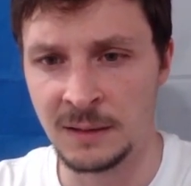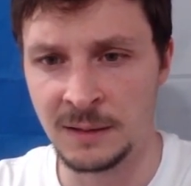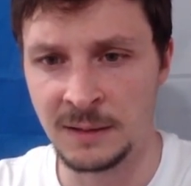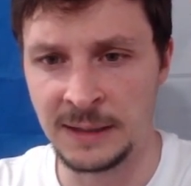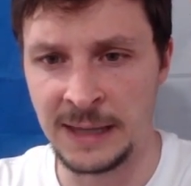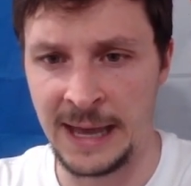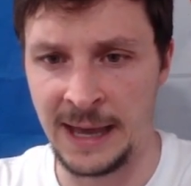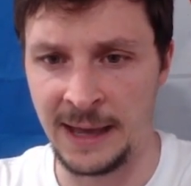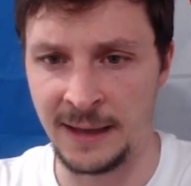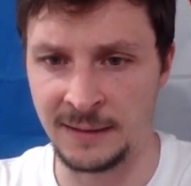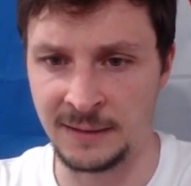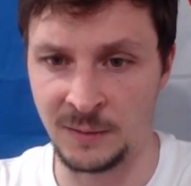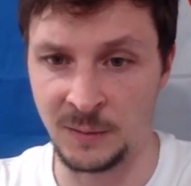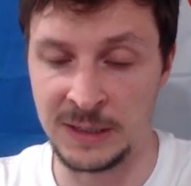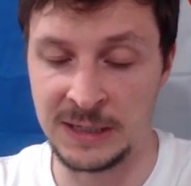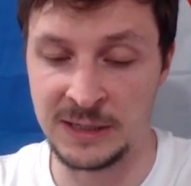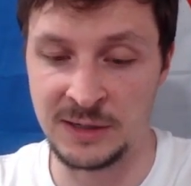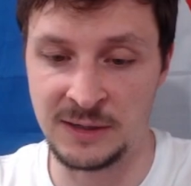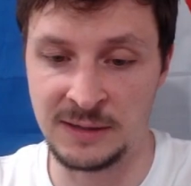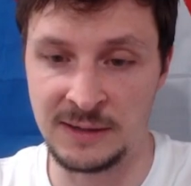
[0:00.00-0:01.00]
Yeah, so
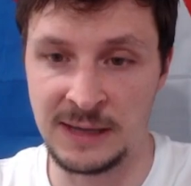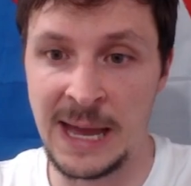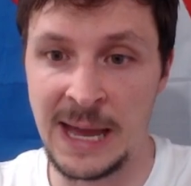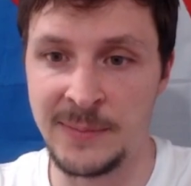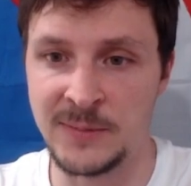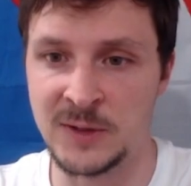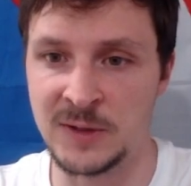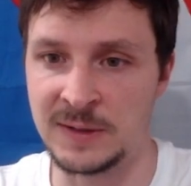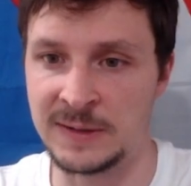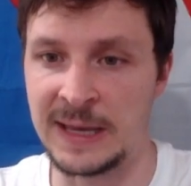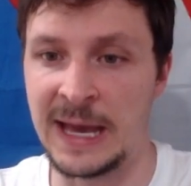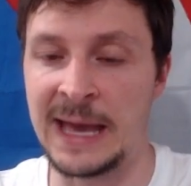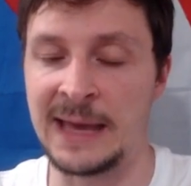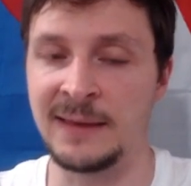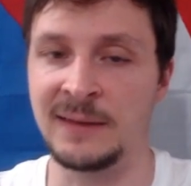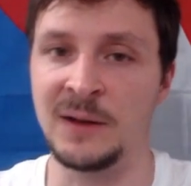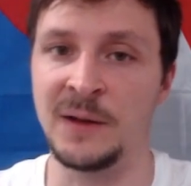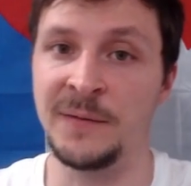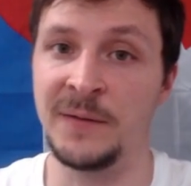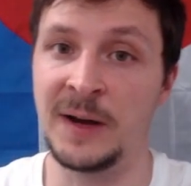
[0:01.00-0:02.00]
he captures,
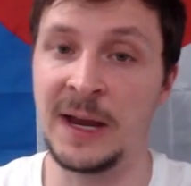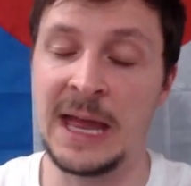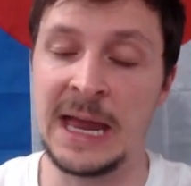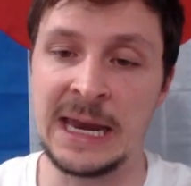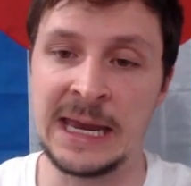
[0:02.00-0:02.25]
guys, don't forget